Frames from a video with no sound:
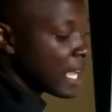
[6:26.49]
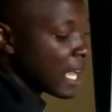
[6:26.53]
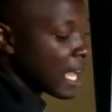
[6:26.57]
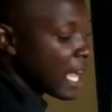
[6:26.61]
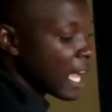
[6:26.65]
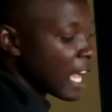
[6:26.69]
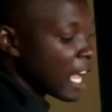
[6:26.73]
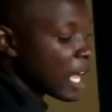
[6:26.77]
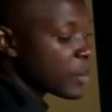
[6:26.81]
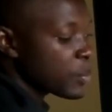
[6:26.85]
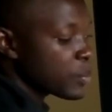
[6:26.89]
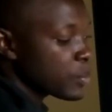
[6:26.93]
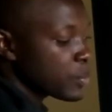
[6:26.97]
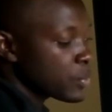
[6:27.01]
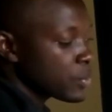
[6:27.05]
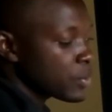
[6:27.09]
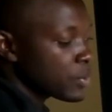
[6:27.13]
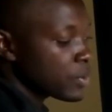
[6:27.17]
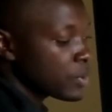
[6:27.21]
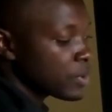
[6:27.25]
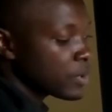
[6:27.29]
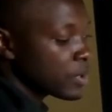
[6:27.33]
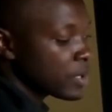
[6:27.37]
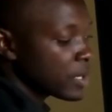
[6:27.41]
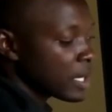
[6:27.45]
up
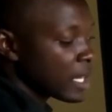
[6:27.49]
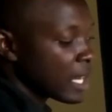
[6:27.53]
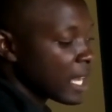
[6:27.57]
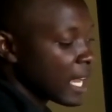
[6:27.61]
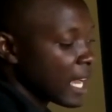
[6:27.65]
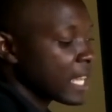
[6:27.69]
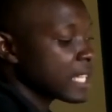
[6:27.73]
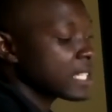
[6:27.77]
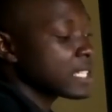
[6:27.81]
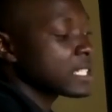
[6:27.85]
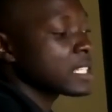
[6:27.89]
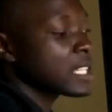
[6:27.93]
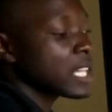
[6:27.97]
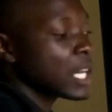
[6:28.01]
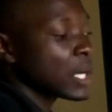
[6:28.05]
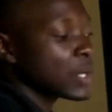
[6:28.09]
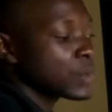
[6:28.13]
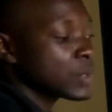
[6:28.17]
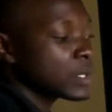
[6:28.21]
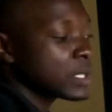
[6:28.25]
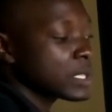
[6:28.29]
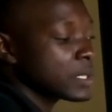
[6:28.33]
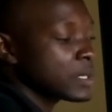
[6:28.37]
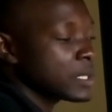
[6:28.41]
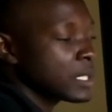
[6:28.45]
and
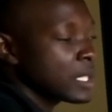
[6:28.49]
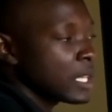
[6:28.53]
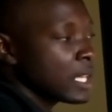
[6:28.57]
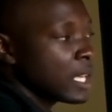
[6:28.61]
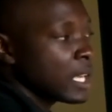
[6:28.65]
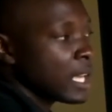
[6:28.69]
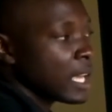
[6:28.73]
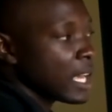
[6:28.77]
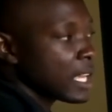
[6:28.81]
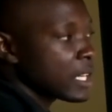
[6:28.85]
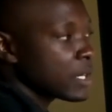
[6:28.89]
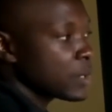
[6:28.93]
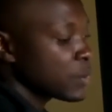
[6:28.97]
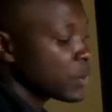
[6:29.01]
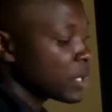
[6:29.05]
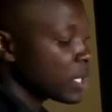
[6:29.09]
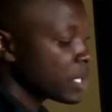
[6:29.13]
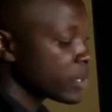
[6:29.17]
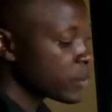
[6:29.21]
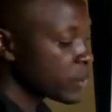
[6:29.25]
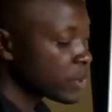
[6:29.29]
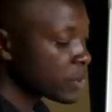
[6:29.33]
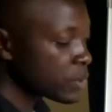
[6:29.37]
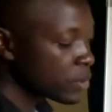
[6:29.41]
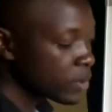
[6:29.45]
down. And
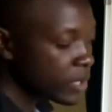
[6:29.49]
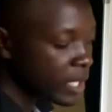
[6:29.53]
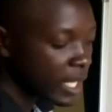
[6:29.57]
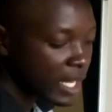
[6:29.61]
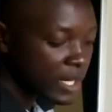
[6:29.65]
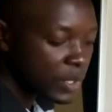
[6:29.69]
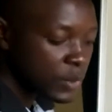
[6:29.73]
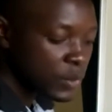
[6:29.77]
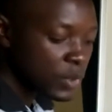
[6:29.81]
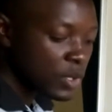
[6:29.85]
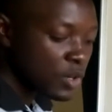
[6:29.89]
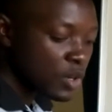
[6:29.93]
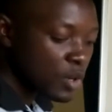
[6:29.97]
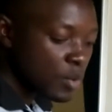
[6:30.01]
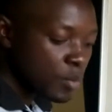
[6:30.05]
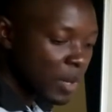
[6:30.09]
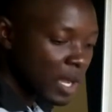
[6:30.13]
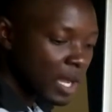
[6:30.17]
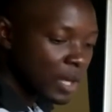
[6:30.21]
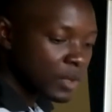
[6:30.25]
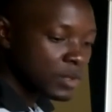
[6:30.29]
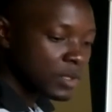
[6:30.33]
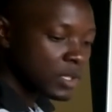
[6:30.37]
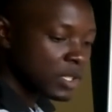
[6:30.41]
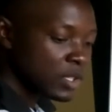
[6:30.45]
when we do that, we go
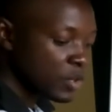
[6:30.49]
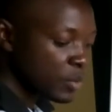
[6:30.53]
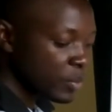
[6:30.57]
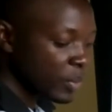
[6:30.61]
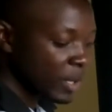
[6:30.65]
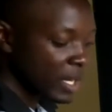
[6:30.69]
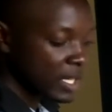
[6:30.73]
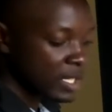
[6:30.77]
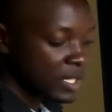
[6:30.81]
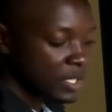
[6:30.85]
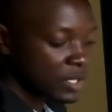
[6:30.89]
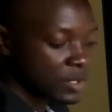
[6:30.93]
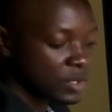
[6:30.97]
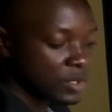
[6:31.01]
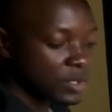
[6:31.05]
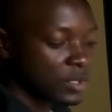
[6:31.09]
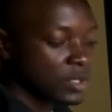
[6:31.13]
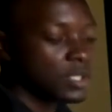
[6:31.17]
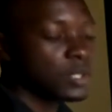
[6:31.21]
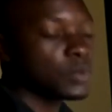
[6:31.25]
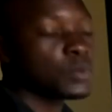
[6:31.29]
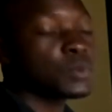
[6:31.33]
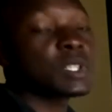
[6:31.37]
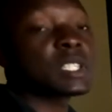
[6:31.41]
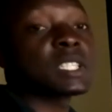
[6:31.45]
back to the
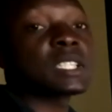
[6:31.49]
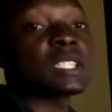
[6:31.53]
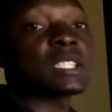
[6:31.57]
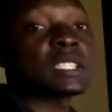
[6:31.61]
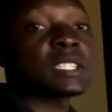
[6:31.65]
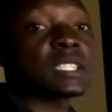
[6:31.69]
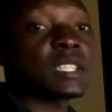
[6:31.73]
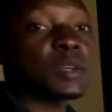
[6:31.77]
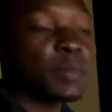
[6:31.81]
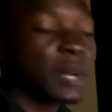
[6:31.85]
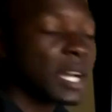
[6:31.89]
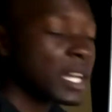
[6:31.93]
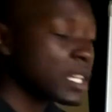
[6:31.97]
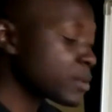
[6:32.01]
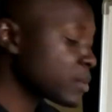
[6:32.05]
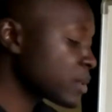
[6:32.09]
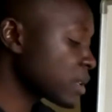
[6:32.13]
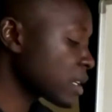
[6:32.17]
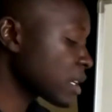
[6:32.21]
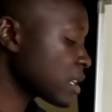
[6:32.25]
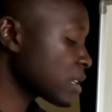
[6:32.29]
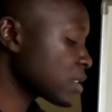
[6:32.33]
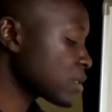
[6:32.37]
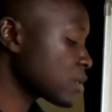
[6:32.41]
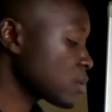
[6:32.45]
operation, which is the
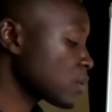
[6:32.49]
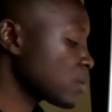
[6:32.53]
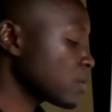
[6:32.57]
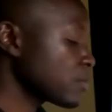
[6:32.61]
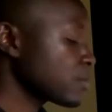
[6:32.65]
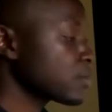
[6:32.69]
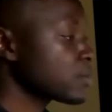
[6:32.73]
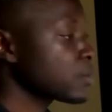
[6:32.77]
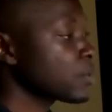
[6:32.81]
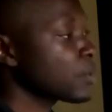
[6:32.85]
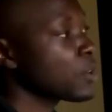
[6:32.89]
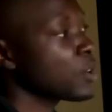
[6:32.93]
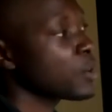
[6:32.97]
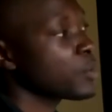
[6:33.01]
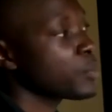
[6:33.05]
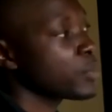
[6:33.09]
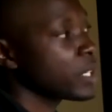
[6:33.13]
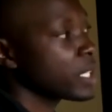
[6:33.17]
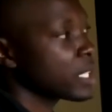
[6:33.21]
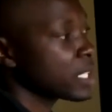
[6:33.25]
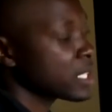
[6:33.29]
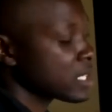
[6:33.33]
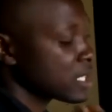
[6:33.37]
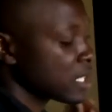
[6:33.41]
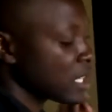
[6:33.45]
multiplication of two
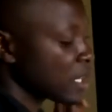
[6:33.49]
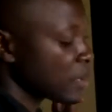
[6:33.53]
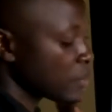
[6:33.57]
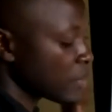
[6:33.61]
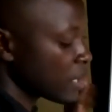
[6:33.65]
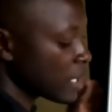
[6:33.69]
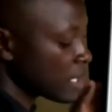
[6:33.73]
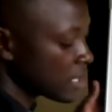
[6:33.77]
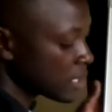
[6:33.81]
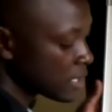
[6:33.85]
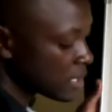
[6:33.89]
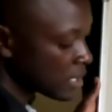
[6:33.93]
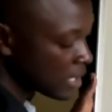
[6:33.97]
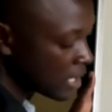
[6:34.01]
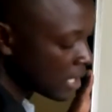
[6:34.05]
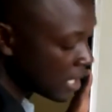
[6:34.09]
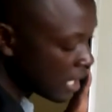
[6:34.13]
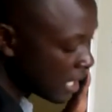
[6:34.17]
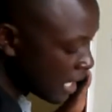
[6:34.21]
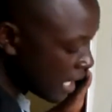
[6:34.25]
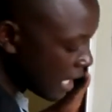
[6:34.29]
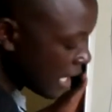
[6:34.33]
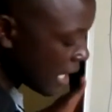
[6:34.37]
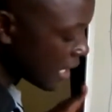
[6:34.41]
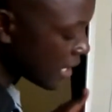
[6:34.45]
complex numbers.
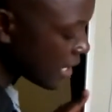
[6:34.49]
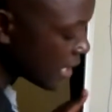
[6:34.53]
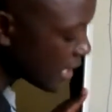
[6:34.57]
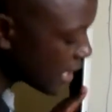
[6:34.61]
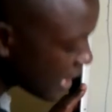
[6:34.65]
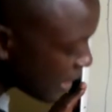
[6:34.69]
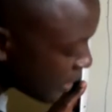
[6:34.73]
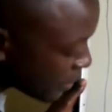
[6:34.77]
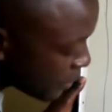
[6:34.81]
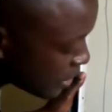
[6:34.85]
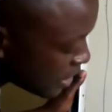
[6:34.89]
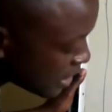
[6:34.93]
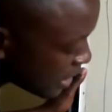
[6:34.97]
And here we